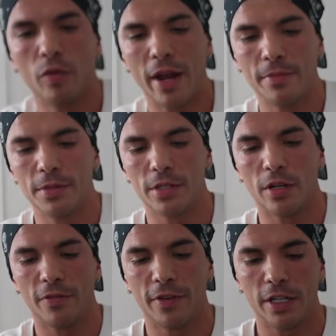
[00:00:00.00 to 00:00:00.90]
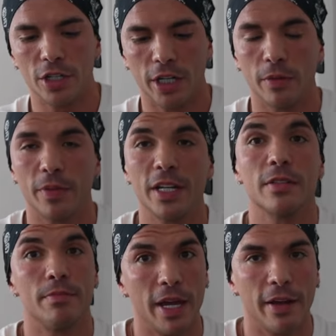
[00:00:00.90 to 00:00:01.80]
grams of our chicken
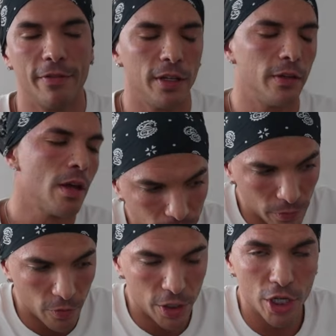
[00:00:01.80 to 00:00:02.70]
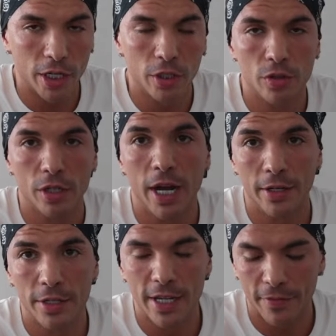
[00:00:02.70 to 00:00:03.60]
breast, mega fit, which are usually one
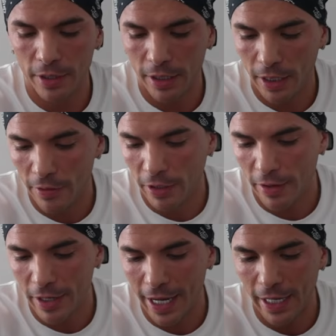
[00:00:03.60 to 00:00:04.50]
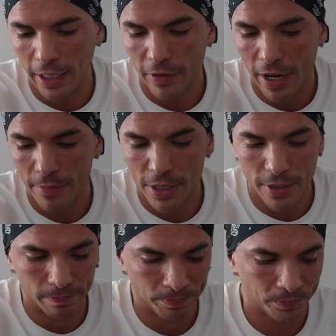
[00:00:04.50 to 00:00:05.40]
hundred seventy, and we have eighty
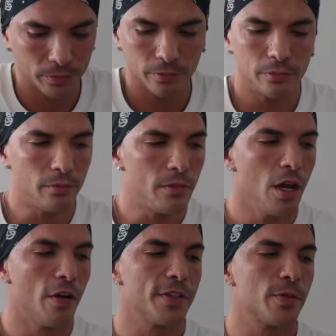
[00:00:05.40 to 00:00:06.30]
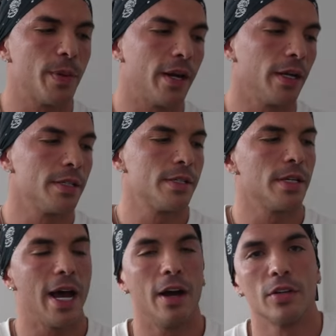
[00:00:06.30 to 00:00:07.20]
grams of
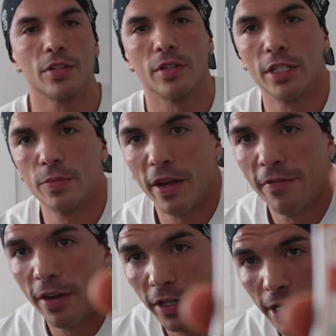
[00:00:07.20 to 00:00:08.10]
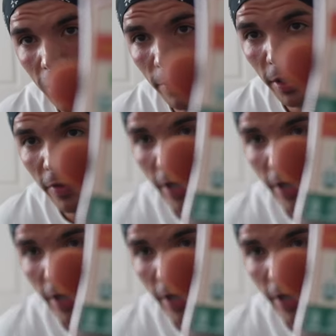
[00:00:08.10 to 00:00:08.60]
asparagus. I also, this is my favorite condiment